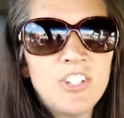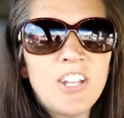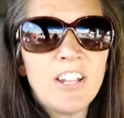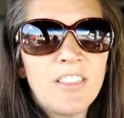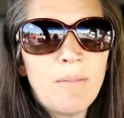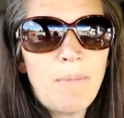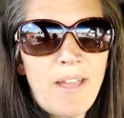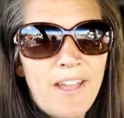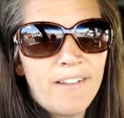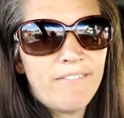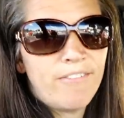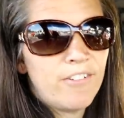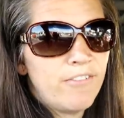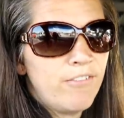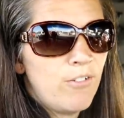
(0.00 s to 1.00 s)
check the bag
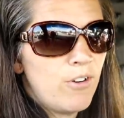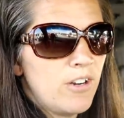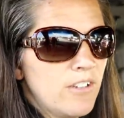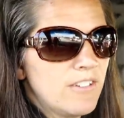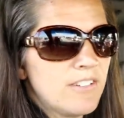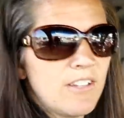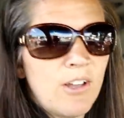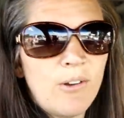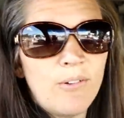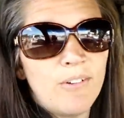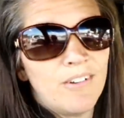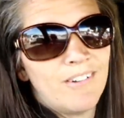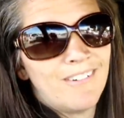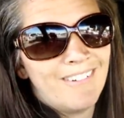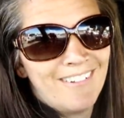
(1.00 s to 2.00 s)
for forks, so
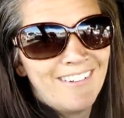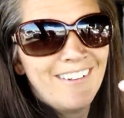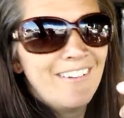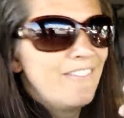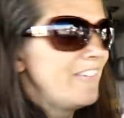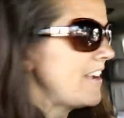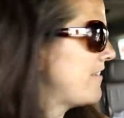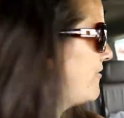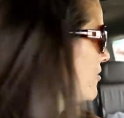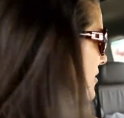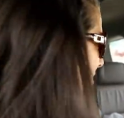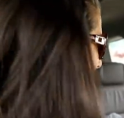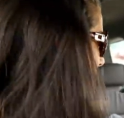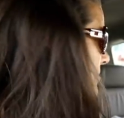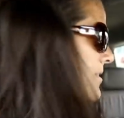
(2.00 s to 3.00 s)
we got forks.
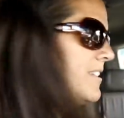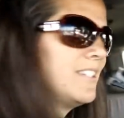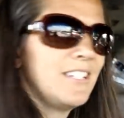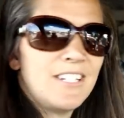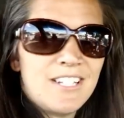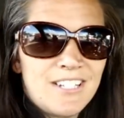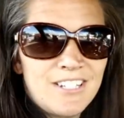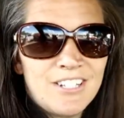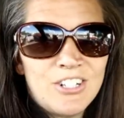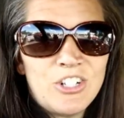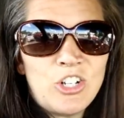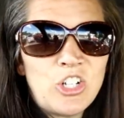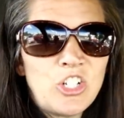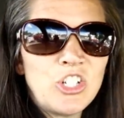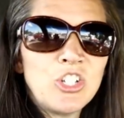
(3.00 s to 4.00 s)
Had to run to the
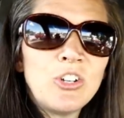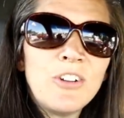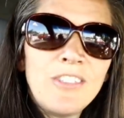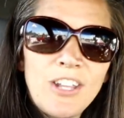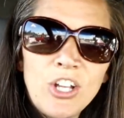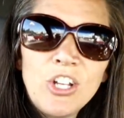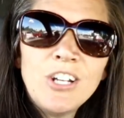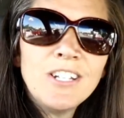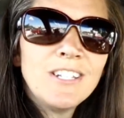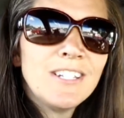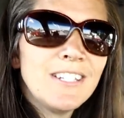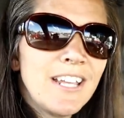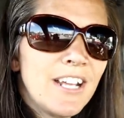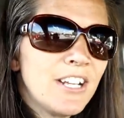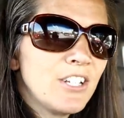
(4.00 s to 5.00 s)
grocery store. Thank goodness
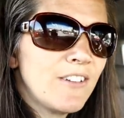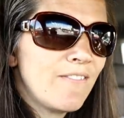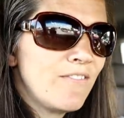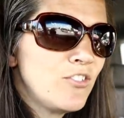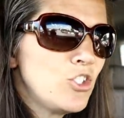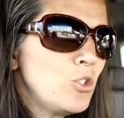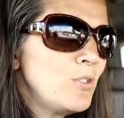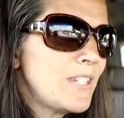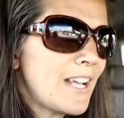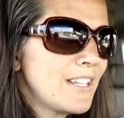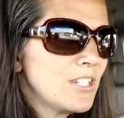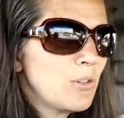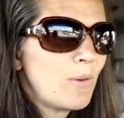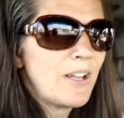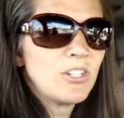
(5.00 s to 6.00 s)
it's like two
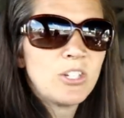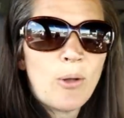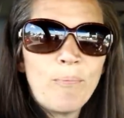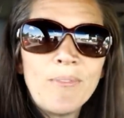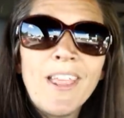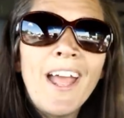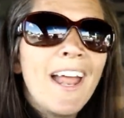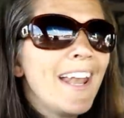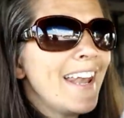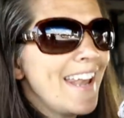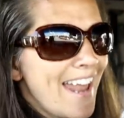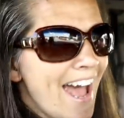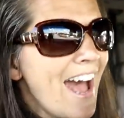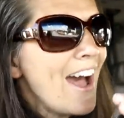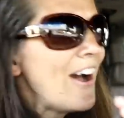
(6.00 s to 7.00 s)
seconds away. So
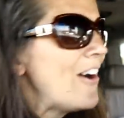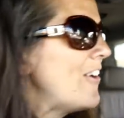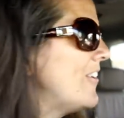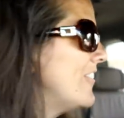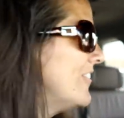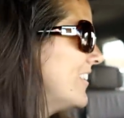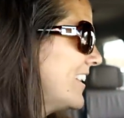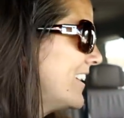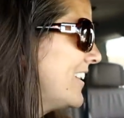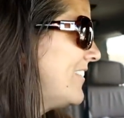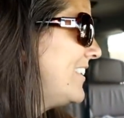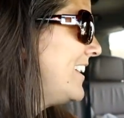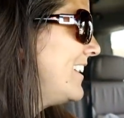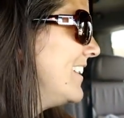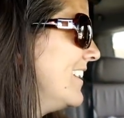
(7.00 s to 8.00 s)
now we're gonna go
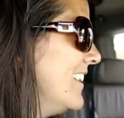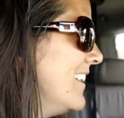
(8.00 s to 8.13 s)
eat.